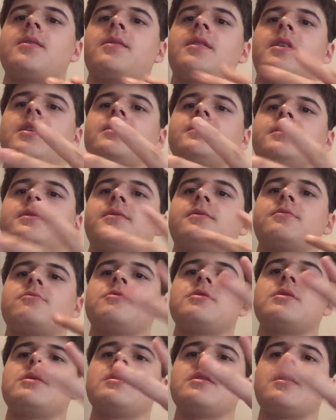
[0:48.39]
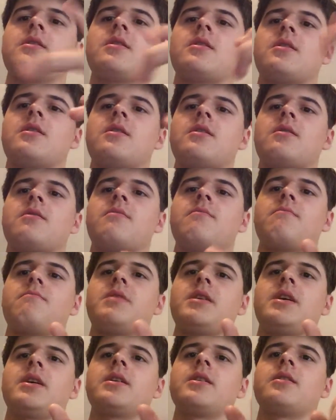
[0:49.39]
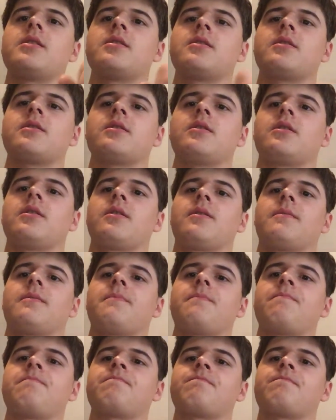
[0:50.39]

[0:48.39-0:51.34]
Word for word: That is the three big um,